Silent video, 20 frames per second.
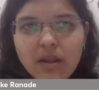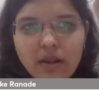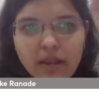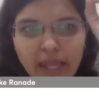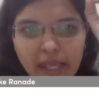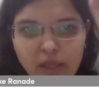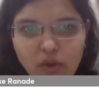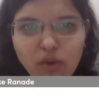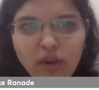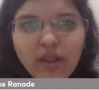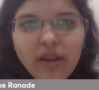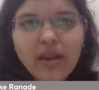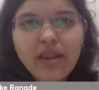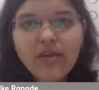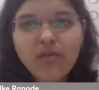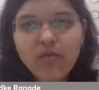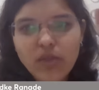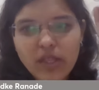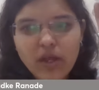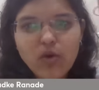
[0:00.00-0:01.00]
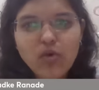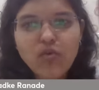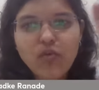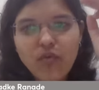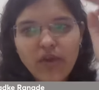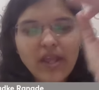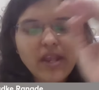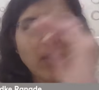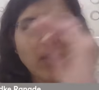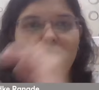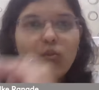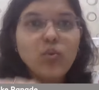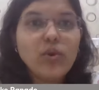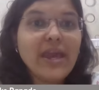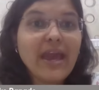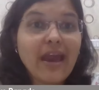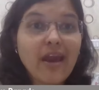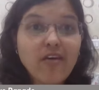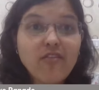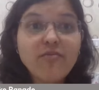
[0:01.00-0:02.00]
regularly without fail, we
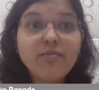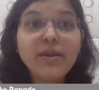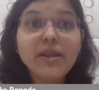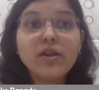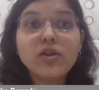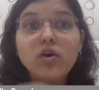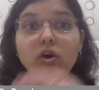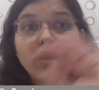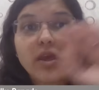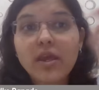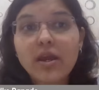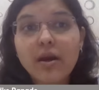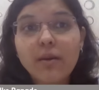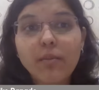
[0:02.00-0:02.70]
have been talking